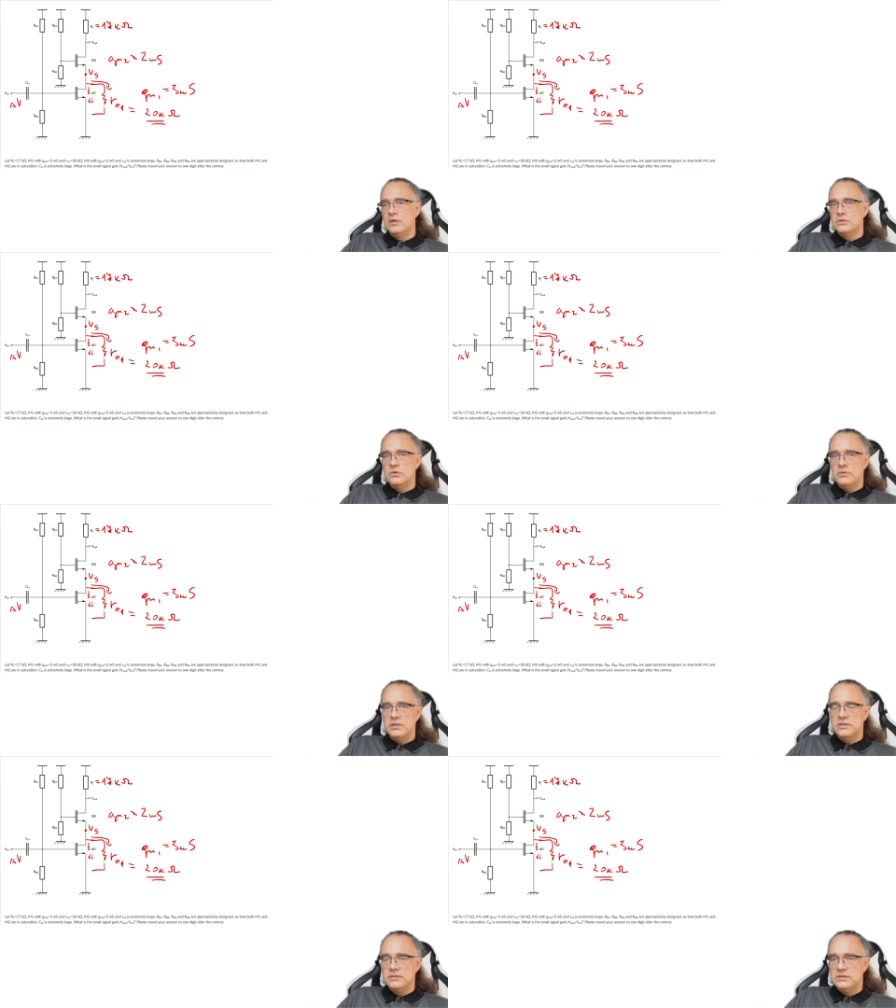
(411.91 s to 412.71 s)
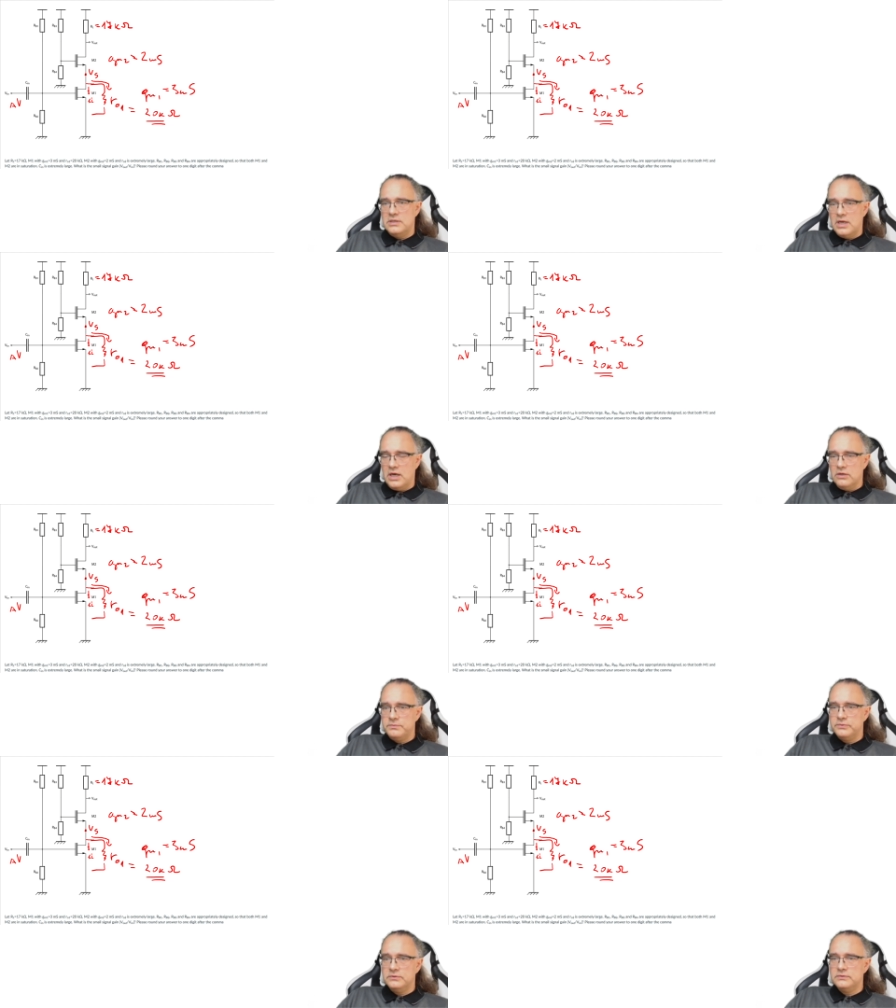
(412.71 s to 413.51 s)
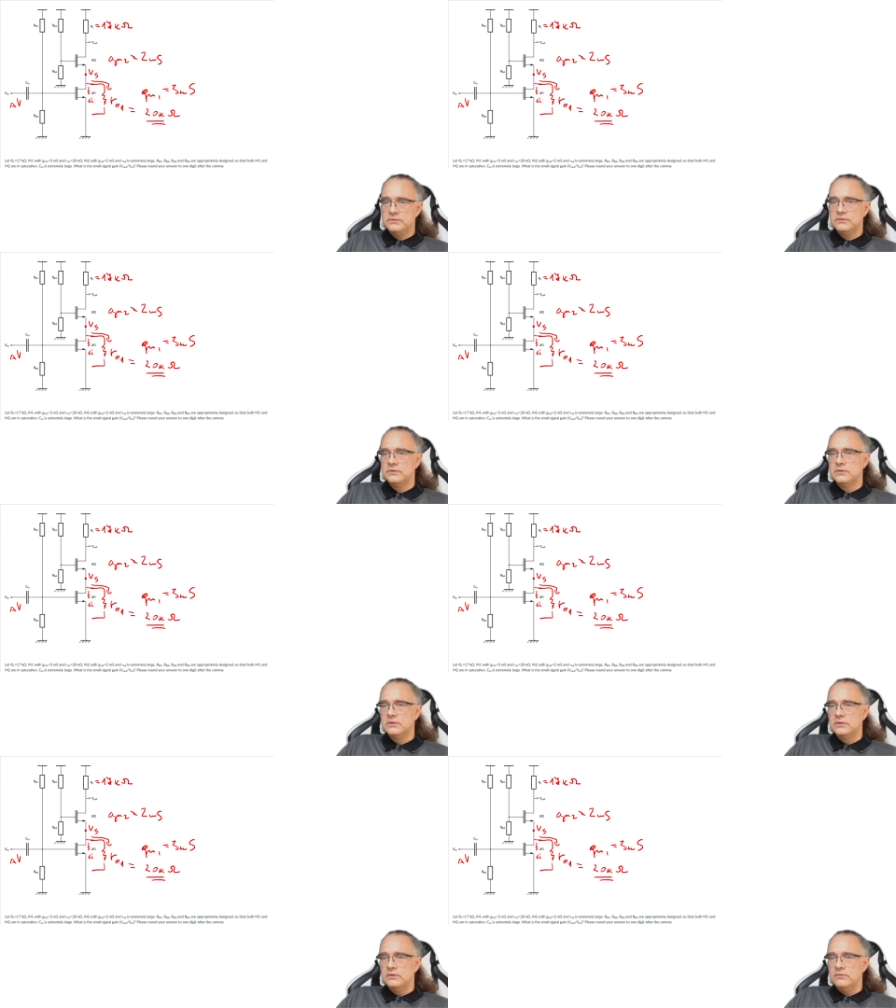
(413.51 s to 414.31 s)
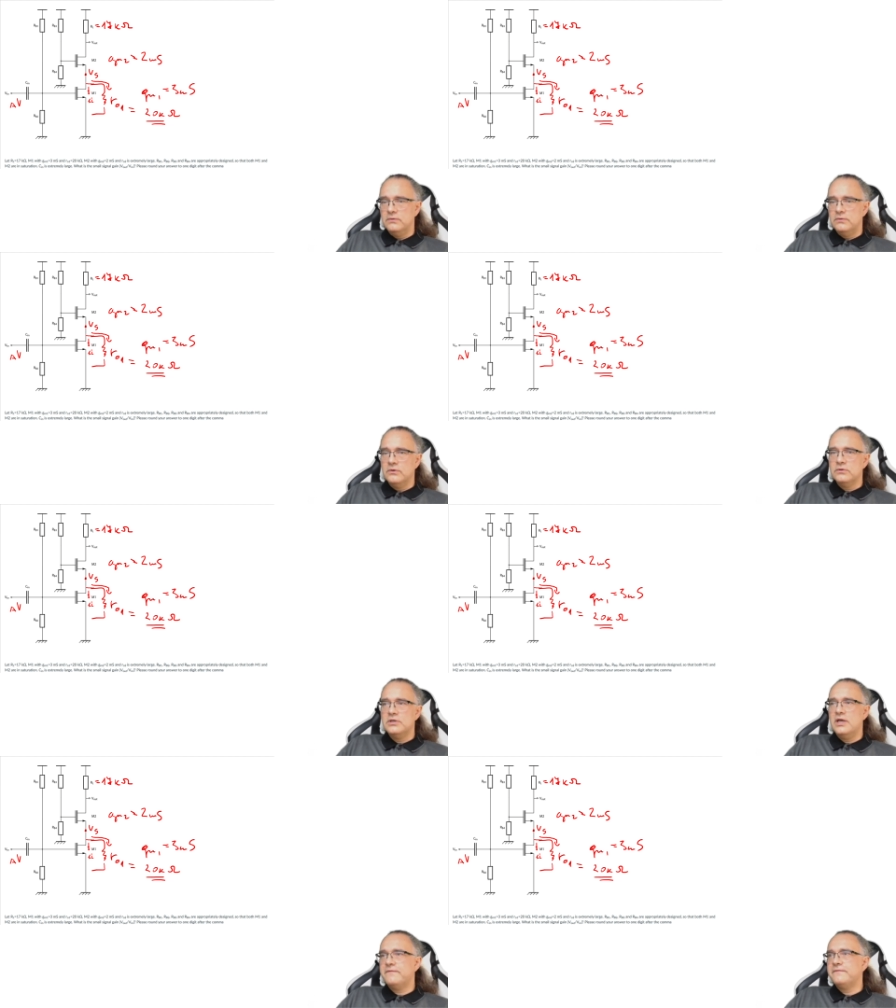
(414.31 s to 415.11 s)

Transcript: So at the output we will not have